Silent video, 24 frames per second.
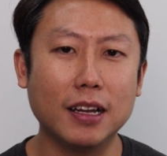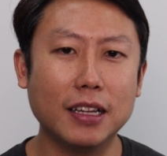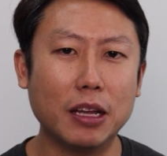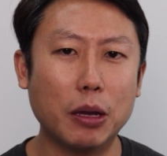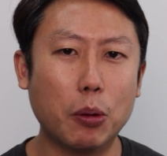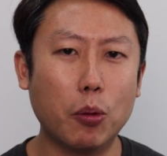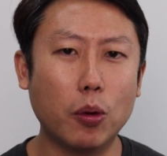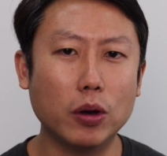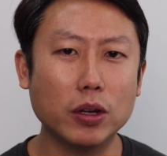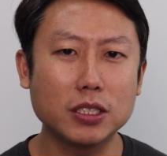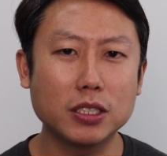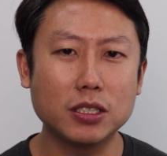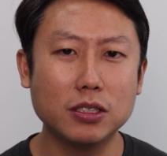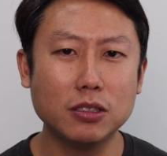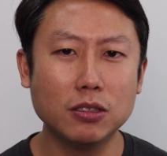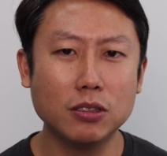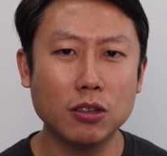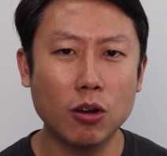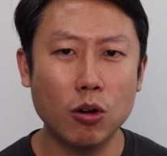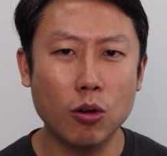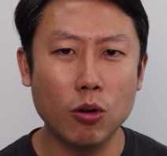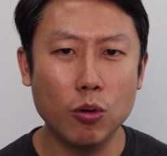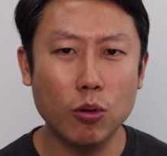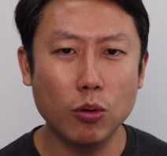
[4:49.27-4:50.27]
there was
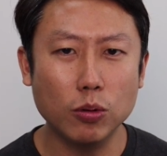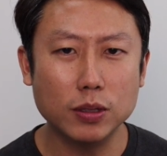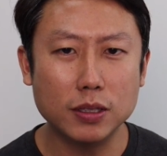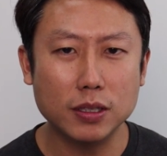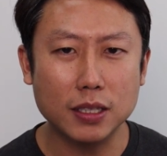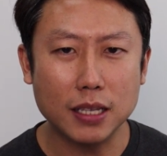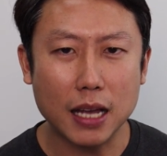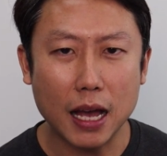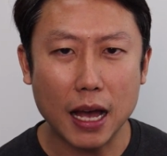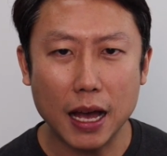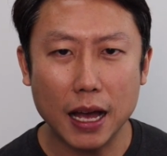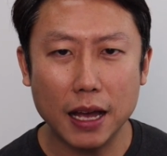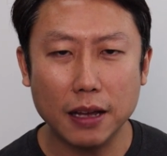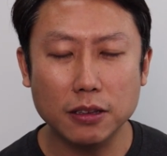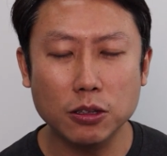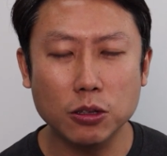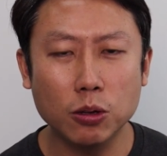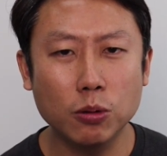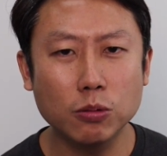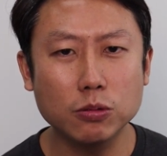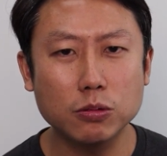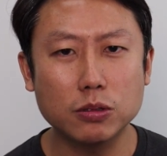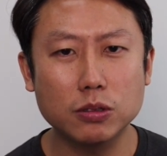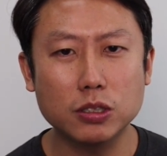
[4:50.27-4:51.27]
no
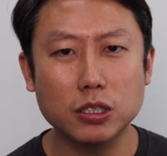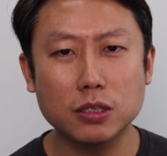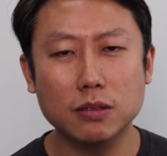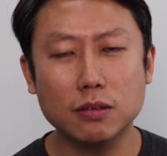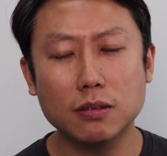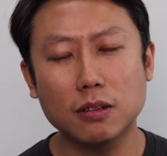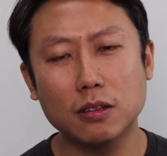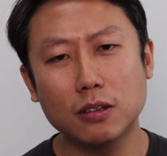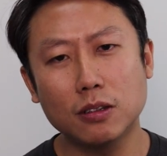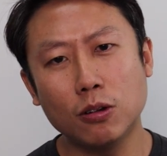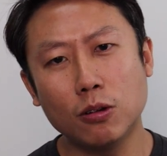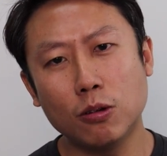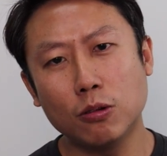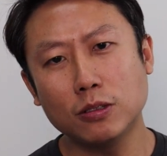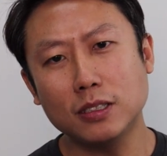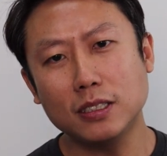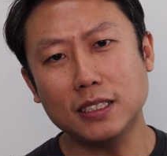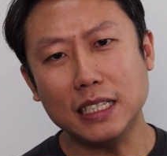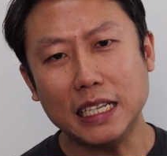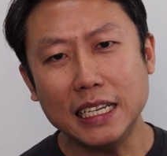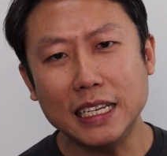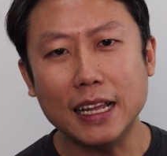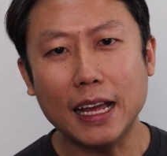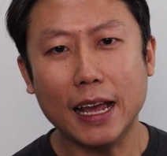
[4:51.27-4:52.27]

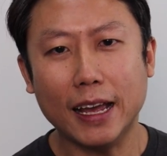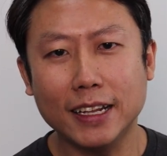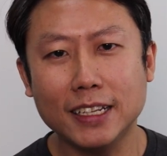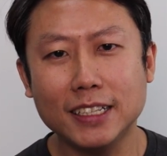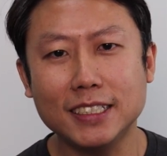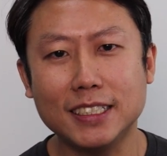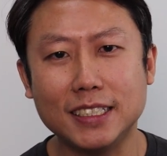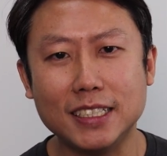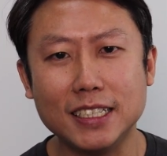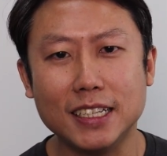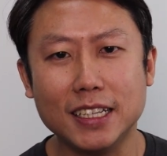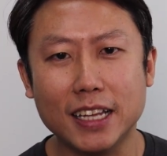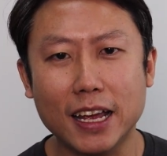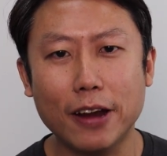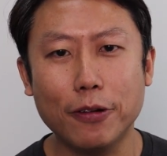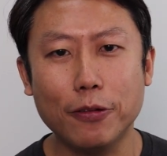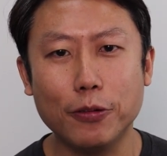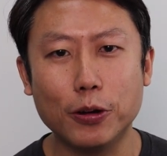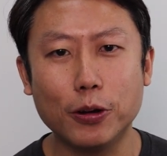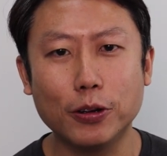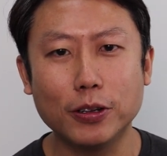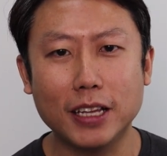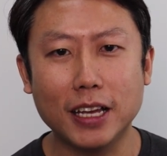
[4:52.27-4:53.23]
scenario